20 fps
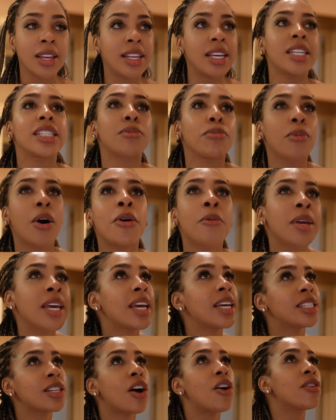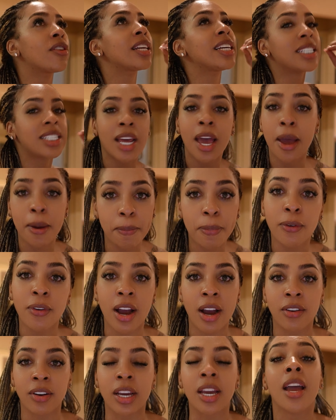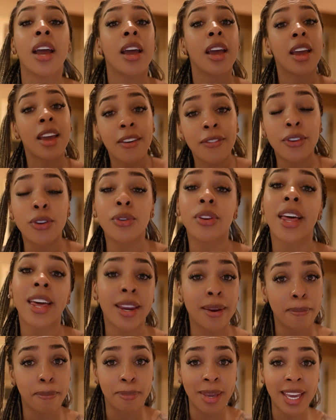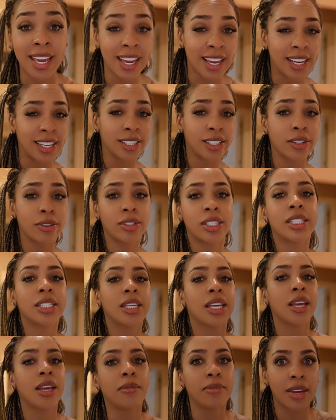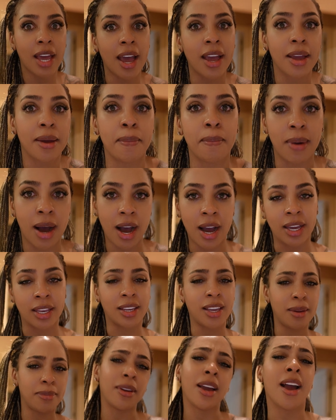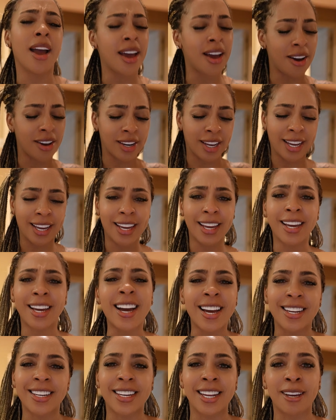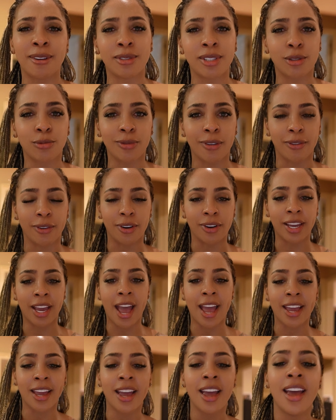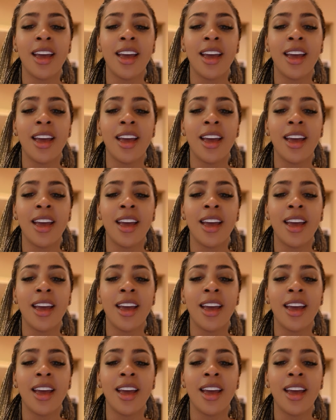This moment is only temporary if you let it be. So just keep that in mind. Keep your head on a goddamn swivel, okay?